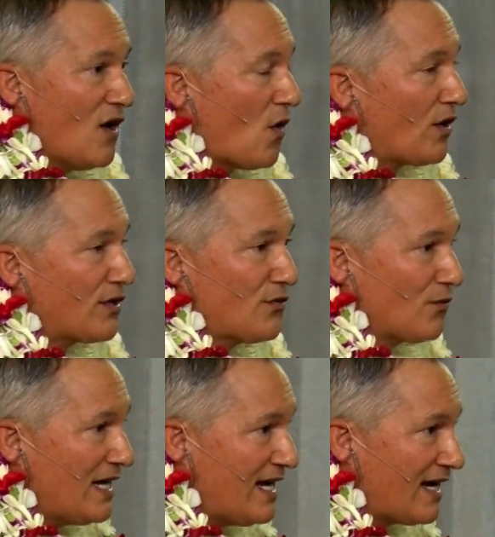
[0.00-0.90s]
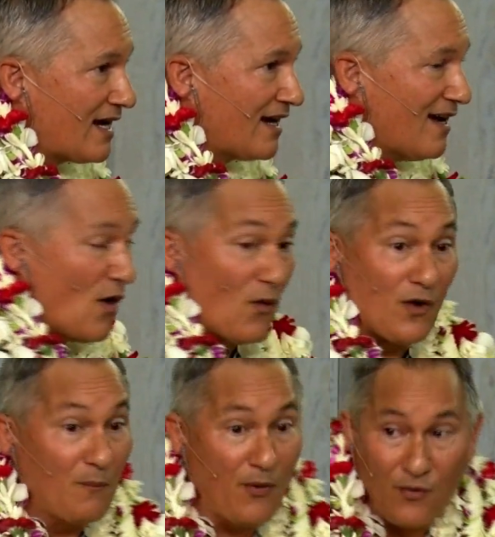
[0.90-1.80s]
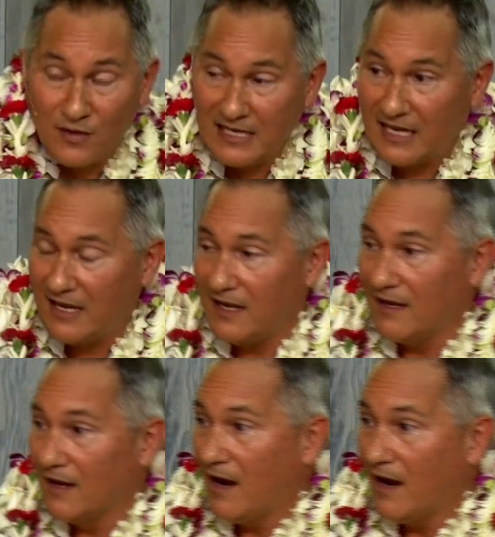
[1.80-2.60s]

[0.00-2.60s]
or Greek or Portuguese,